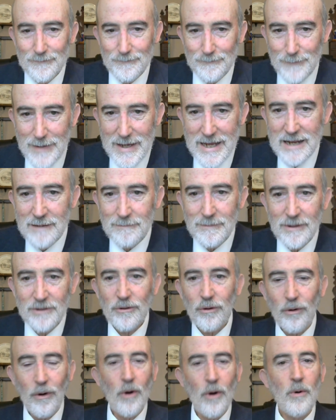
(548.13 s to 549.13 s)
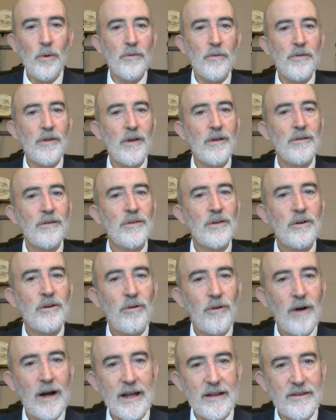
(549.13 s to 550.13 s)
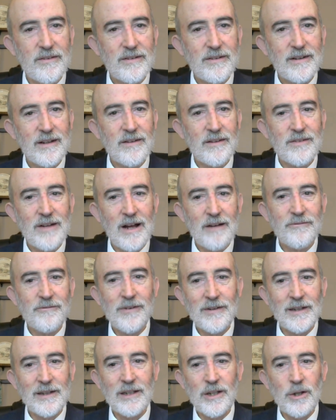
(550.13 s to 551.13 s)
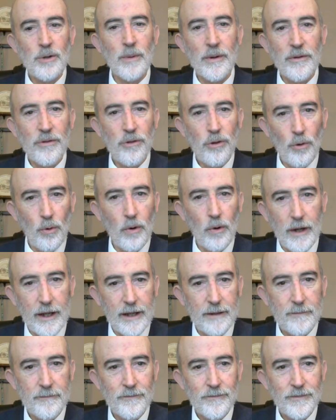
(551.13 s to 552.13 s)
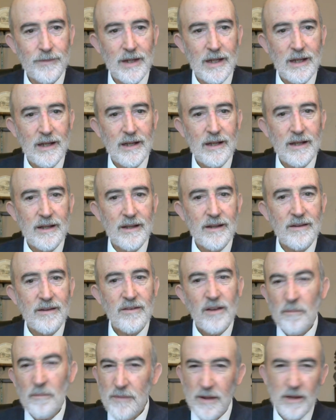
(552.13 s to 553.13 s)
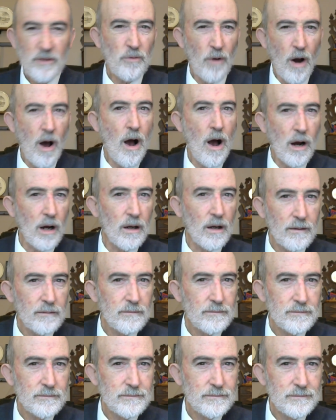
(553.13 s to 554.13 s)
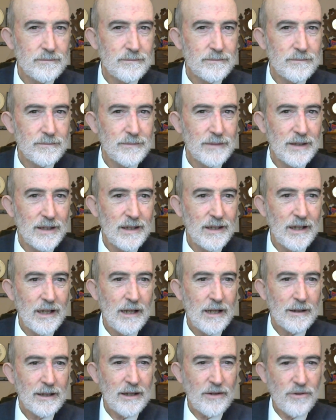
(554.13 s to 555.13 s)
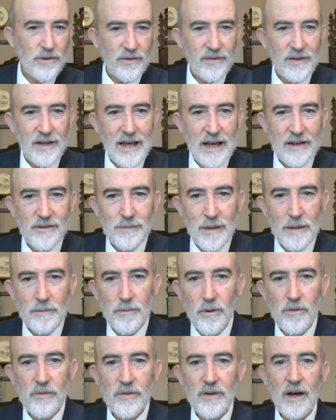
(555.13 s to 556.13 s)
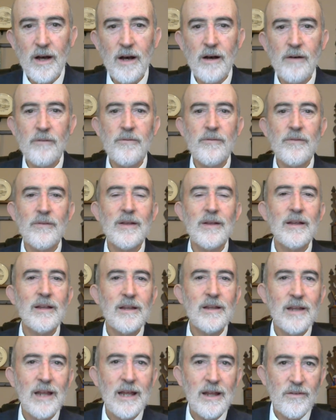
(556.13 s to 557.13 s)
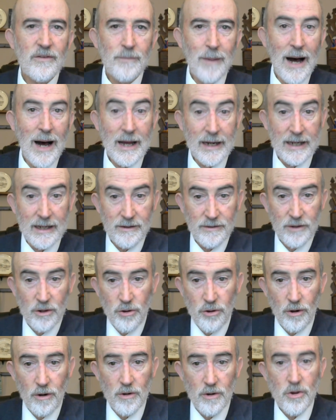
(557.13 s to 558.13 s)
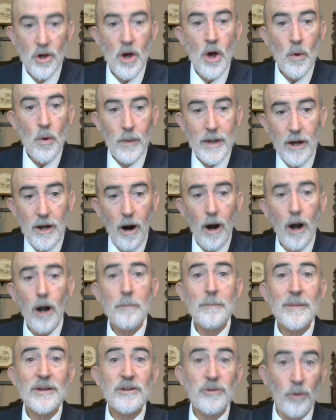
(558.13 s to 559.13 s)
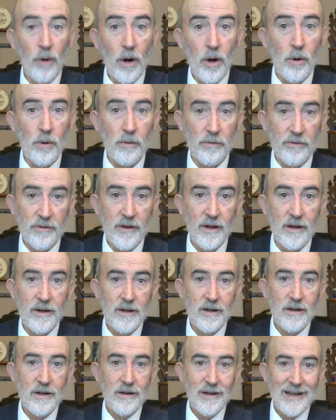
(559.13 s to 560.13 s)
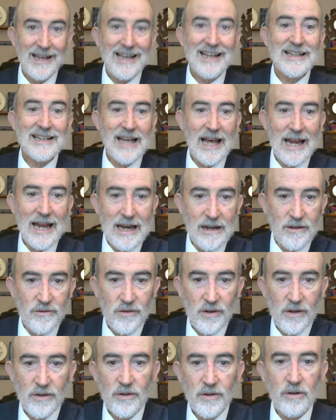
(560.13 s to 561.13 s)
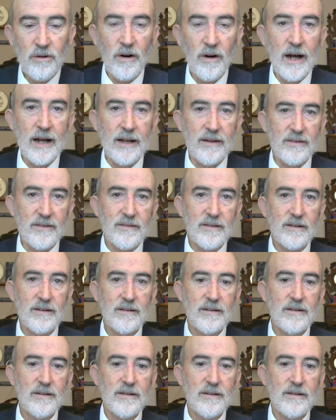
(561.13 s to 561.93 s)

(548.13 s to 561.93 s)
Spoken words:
being betrothed to Christ is not filling you with joy, something's wrong. Because you see, as members of his body, the church, we are betrothed, engaged to Christ.